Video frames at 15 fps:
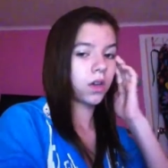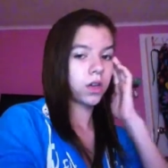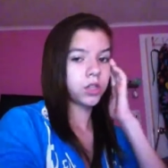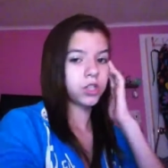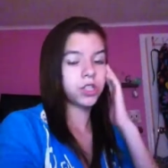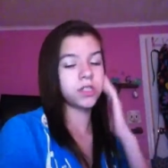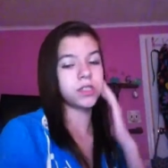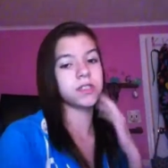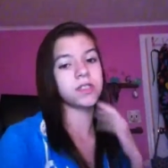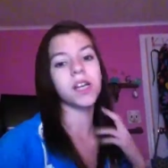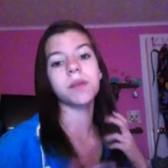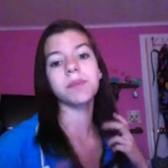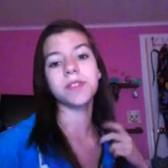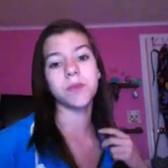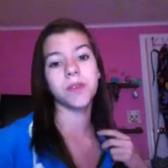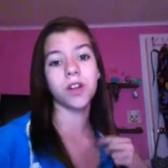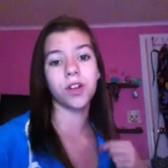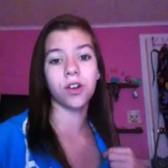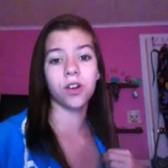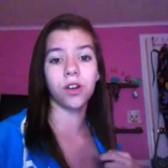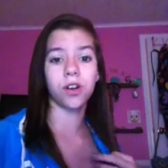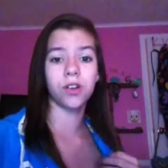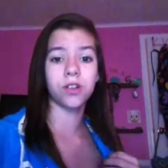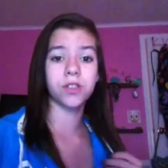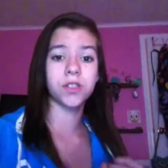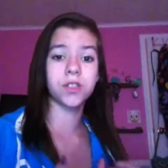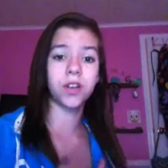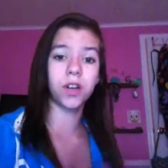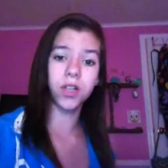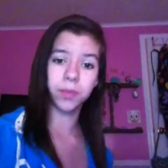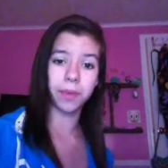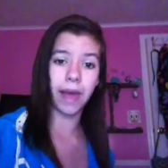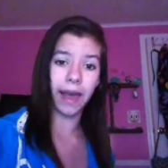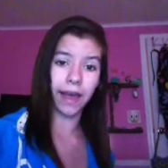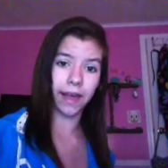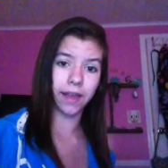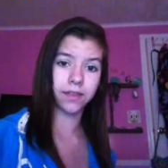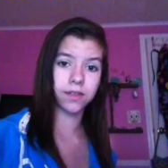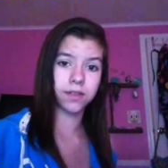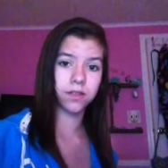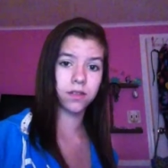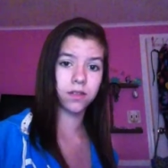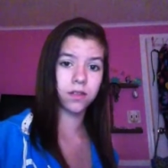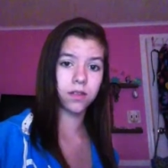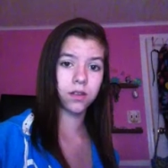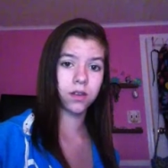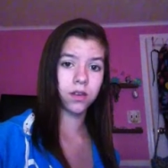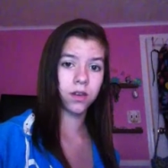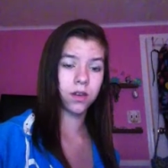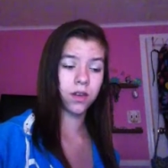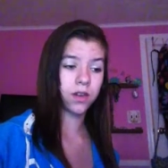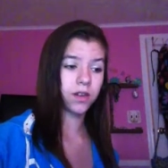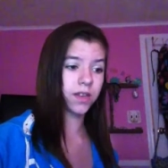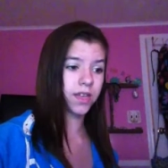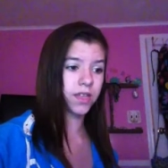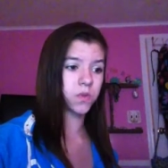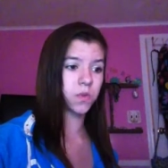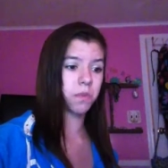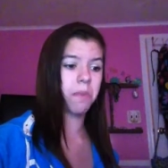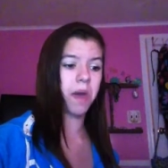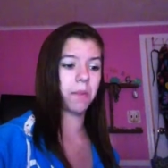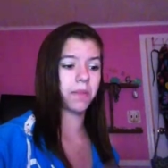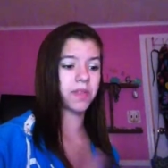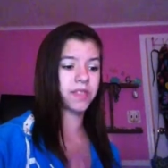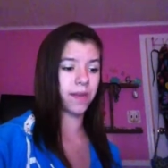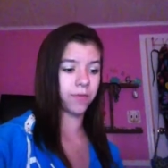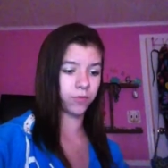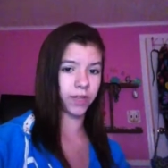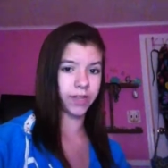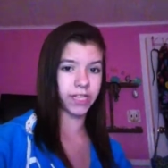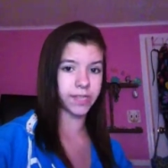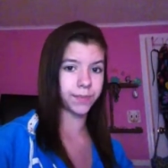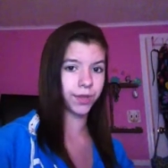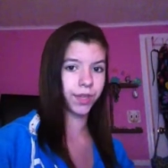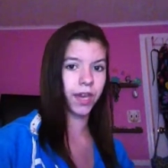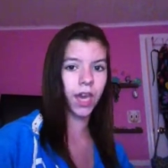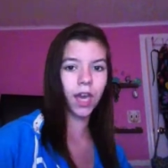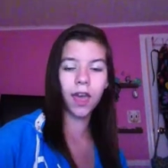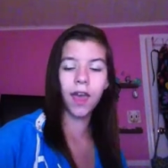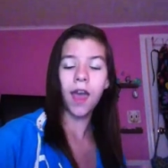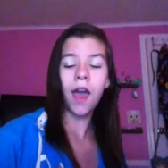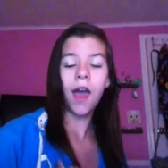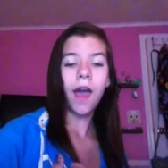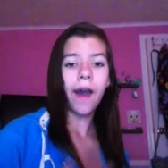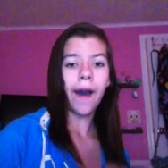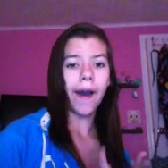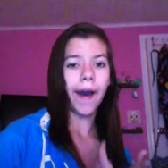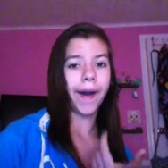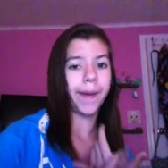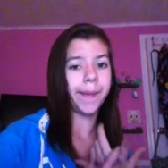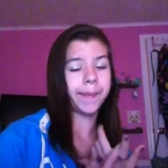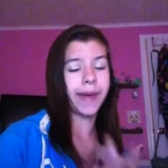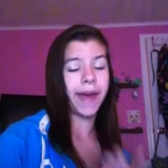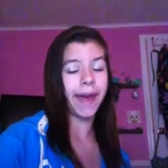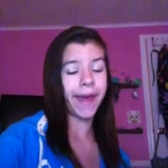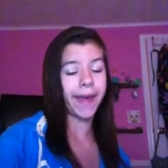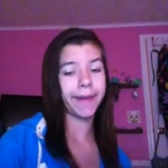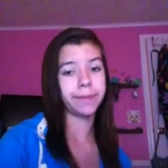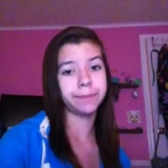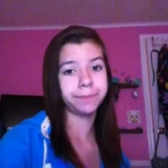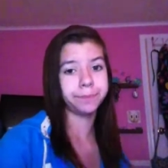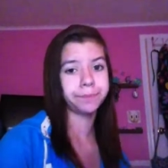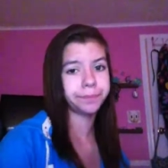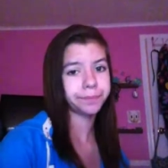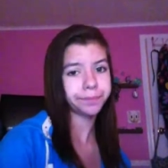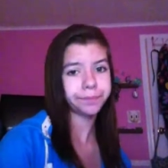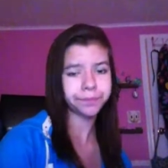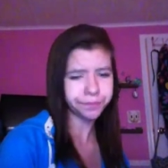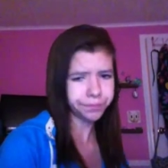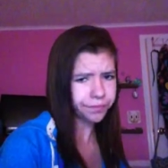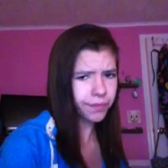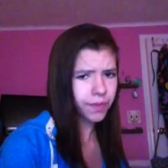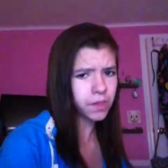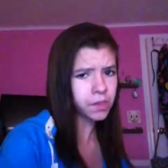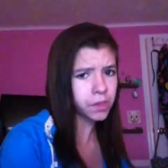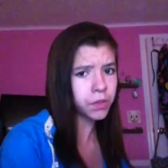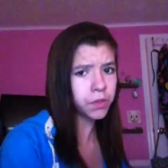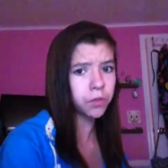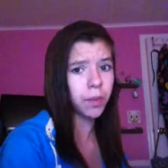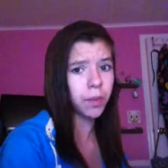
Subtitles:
She's stuck between her scarred past, I guess with men, because I haven't read this book yet, and a new